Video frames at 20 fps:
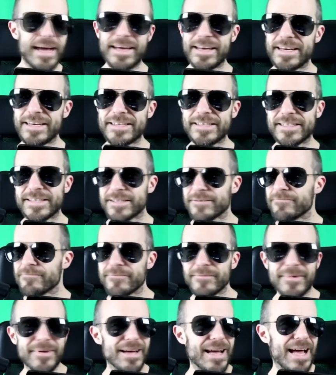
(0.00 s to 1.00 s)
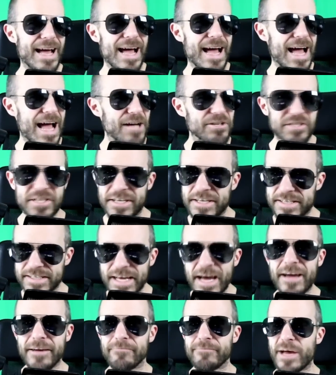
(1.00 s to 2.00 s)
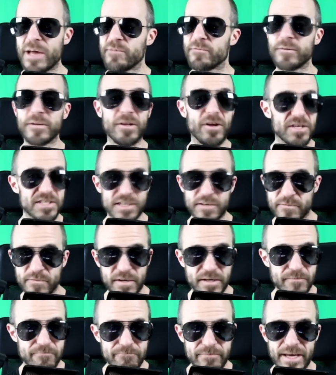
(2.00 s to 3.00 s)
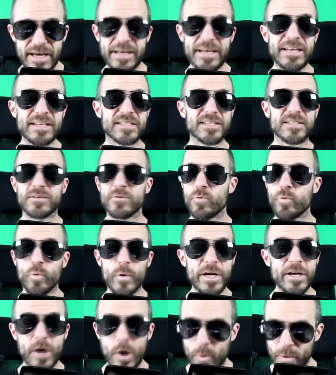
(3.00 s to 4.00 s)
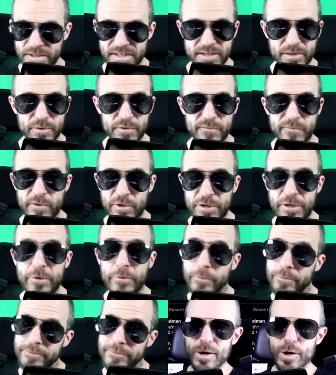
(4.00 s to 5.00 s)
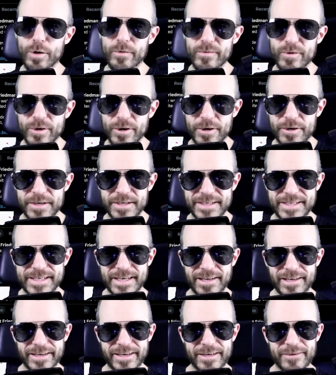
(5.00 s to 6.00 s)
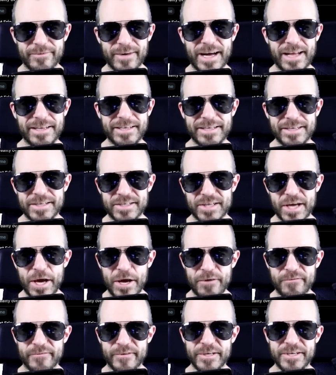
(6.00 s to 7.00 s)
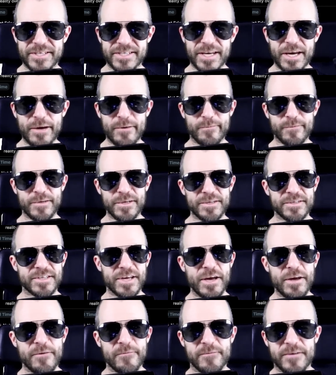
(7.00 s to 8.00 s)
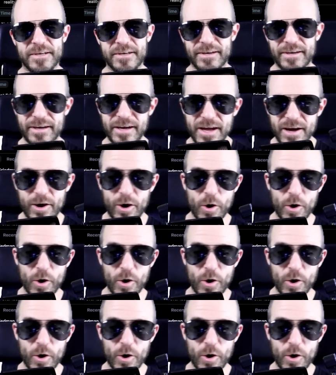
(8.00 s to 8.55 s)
It is, how shall I say, a philosophy. It is, we know what's good for you. Overheard in Silicon Valley. Safety, safety, safety.